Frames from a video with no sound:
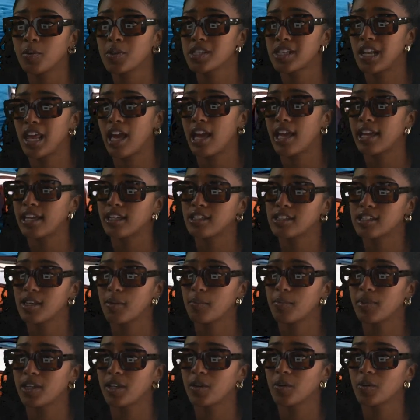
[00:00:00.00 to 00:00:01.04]
was like
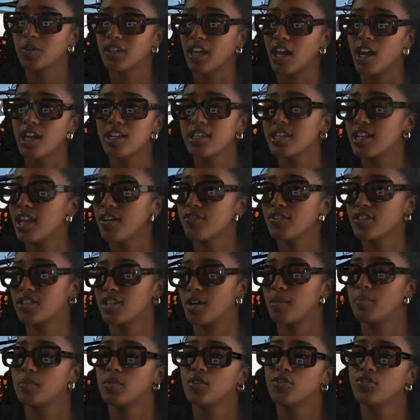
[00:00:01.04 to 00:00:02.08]
something that I'd never
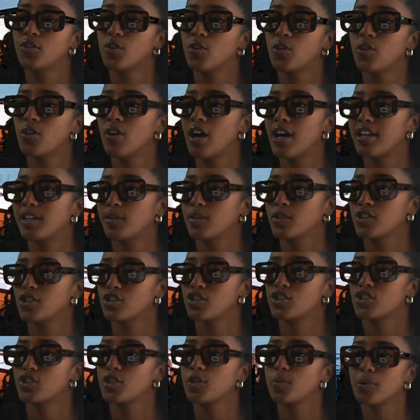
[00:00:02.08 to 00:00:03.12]
done before, and it was
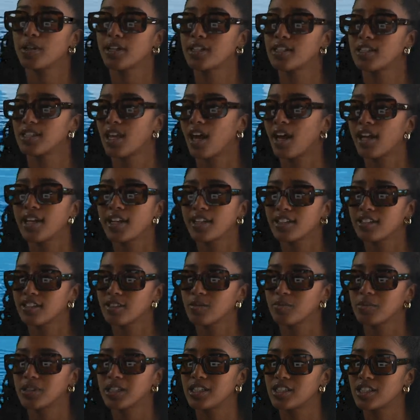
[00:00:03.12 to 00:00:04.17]
just super exciting
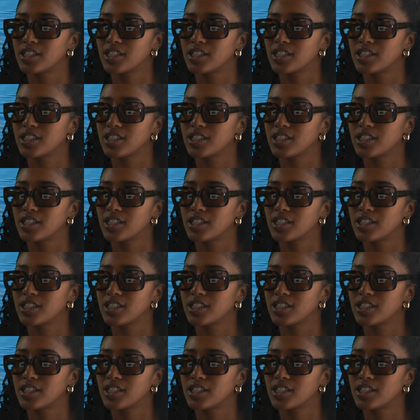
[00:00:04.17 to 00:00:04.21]
to me